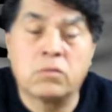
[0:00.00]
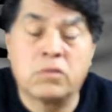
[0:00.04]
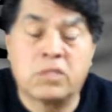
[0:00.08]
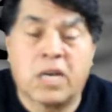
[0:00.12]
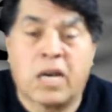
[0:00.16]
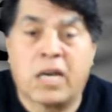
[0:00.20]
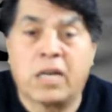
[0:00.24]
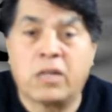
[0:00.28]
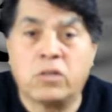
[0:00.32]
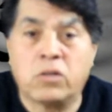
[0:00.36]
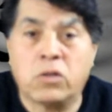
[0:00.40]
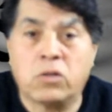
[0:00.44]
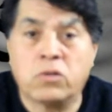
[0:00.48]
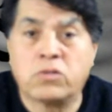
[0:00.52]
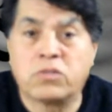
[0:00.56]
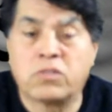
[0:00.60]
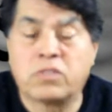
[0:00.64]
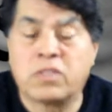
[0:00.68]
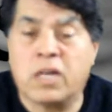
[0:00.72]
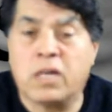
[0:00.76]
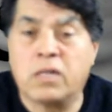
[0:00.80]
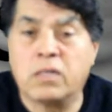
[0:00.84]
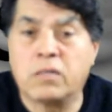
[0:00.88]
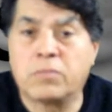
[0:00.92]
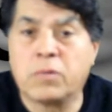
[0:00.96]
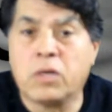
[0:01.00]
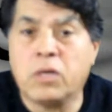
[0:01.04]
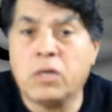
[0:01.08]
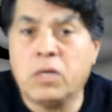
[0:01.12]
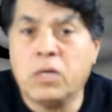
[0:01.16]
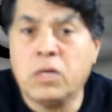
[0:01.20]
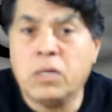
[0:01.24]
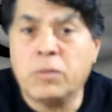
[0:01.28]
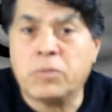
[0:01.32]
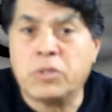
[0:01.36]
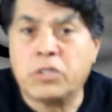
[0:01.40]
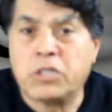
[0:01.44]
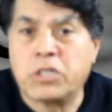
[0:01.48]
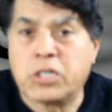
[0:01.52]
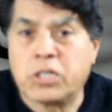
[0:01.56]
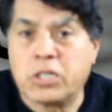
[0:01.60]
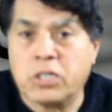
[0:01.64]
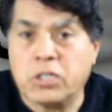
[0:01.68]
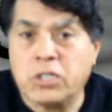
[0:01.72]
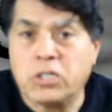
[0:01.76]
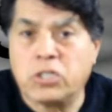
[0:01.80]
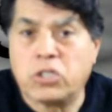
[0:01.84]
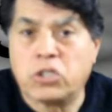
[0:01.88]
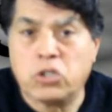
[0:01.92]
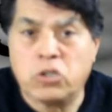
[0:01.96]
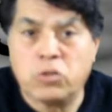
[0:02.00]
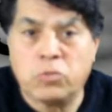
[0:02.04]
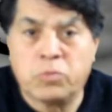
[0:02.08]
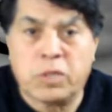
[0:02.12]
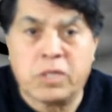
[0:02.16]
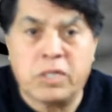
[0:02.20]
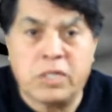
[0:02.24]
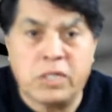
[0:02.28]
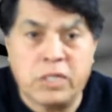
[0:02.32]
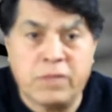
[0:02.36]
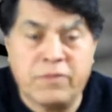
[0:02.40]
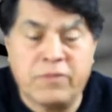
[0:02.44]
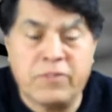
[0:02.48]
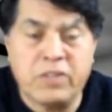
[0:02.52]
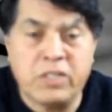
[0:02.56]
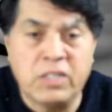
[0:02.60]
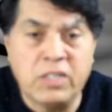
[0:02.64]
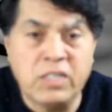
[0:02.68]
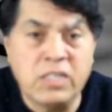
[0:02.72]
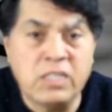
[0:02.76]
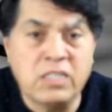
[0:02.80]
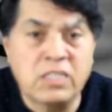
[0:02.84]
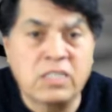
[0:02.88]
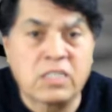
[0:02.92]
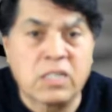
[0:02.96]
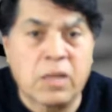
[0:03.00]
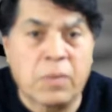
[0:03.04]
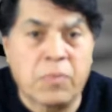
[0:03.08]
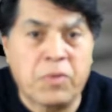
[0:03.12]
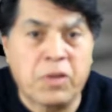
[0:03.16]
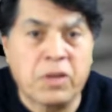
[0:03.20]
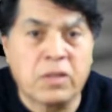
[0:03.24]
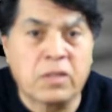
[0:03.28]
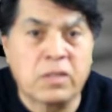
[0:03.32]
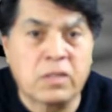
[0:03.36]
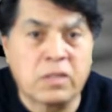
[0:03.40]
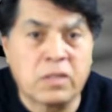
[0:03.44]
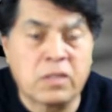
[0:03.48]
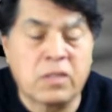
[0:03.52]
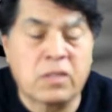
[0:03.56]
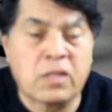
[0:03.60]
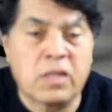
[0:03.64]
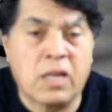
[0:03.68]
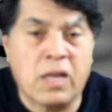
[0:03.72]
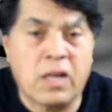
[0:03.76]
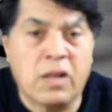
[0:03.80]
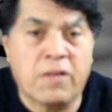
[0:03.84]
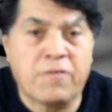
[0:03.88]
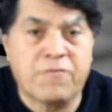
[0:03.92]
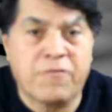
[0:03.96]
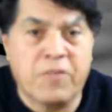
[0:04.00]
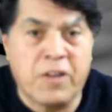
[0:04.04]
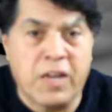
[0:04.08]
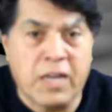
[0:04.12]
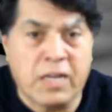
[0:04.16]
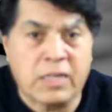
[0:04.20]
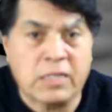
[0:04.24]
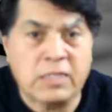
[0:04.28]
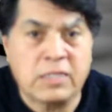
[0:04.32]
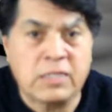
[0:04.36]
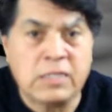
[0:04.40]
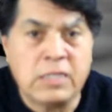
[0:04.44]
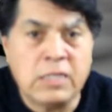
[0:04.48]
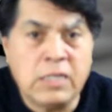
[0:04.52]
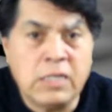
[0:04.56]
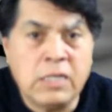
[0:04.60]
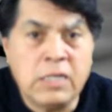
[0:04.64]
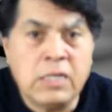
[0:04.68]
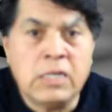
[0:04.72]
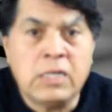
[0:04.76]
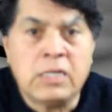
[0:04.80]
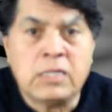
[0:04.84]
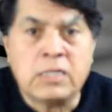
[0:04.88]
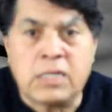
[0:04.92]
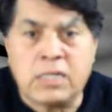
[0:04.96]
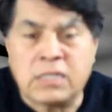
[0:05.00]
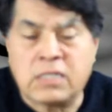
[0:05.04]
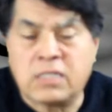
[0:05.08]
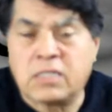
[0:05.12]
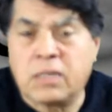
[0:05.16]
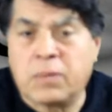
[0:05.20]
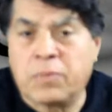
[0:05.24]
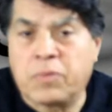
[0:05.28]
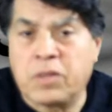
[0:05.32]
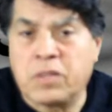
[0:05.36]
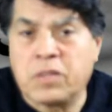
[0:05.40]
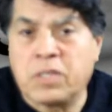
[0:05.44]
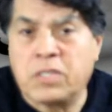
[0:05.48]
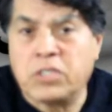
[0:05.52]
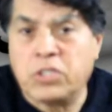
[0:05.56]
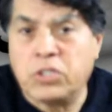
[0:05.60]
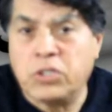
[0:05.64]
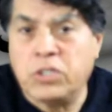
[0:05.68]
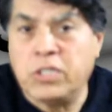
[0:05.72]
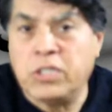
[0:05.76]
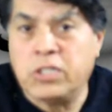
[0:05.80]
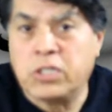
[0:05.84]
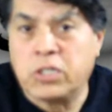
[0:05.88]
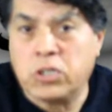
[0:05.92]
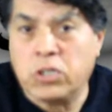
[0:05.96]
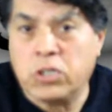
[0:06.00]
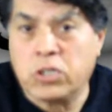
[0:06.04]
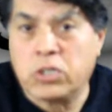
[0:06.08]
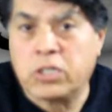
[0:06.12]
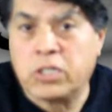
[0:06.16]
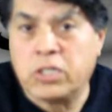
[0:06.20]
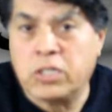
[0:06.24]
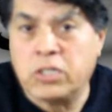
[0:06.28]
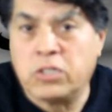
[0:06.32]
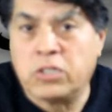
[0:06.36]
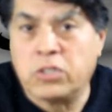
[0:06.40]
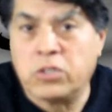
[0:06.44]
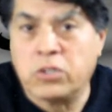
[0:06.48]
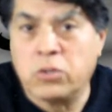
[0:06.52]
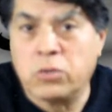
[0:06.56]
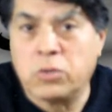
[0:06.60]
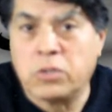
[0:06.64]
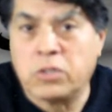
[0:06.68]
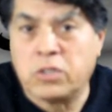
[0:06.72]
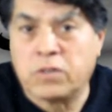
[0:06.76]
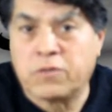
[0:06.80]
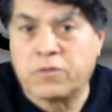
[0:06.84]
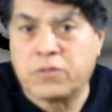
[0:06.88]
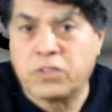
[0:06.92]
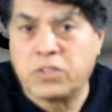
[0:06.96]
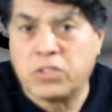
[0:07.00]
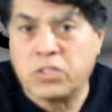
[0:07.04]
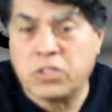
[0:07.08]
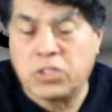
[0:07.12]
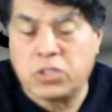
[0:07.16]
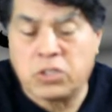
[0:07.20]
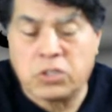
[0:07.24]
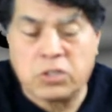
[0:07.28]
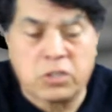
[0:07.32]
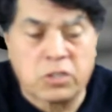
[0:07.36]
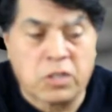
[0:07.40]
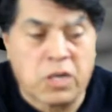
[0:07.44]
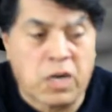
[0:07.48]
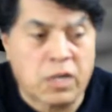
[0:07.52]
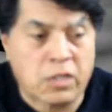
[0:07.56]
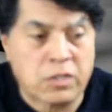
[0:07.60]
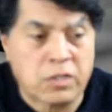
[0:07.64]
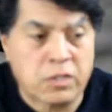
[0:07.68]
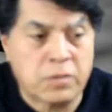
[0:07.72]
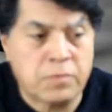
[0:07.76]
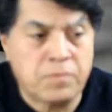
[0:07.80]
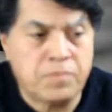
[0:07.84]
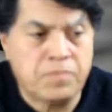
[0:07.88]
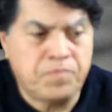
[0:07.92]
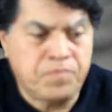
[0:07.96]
diagnose that particular issue. But if it is something to that effect, that's something that you need to look into with your physician or doctor.